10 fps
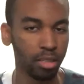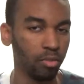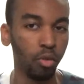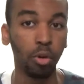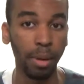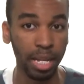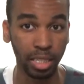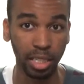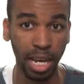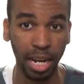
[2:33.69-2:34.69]
And the
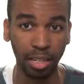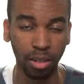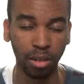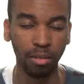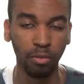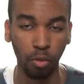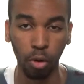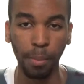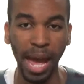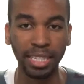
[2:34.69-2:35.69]
formats
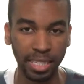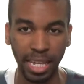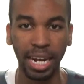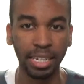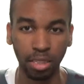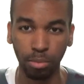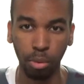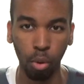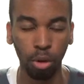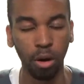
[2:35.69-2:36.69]
that I
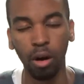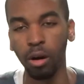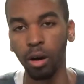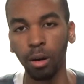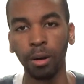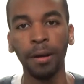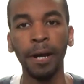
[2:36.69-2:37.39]
support are